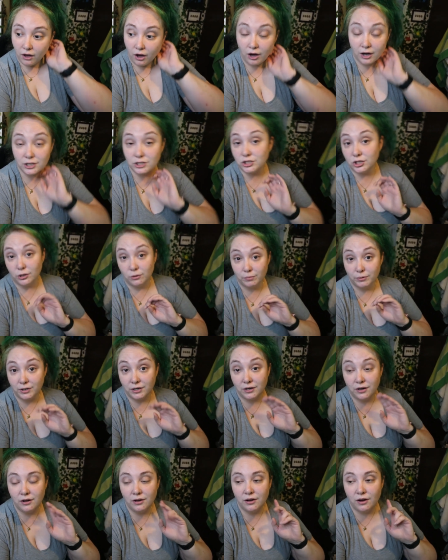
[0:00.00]

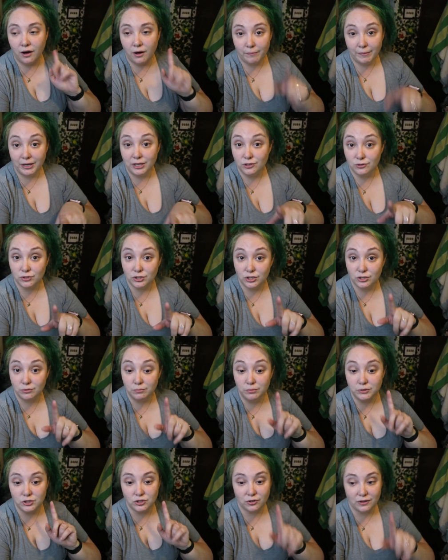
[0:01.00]
October on my
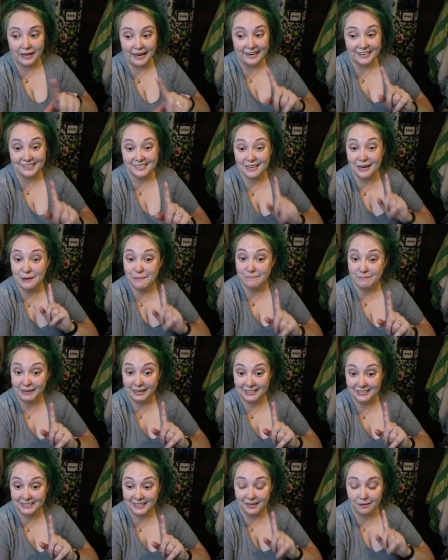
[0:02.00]
YouTube, so that is
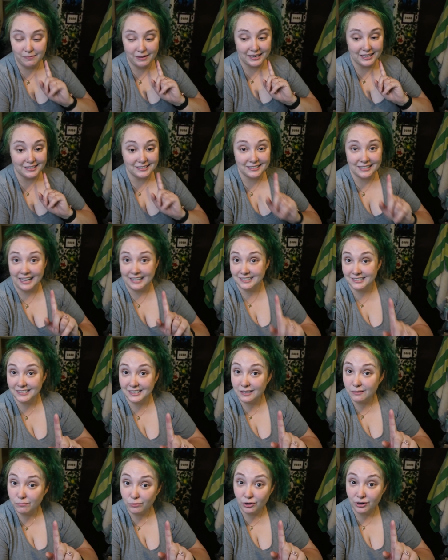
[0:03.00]
amazing because that's
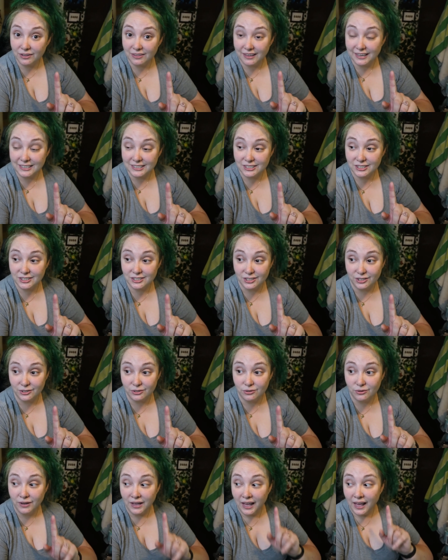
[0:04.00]
an important thing to
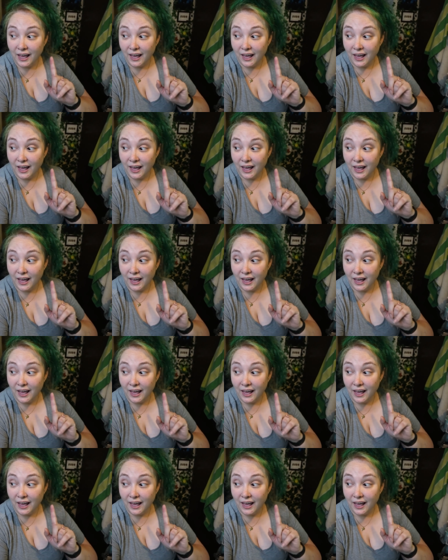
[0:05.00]
do.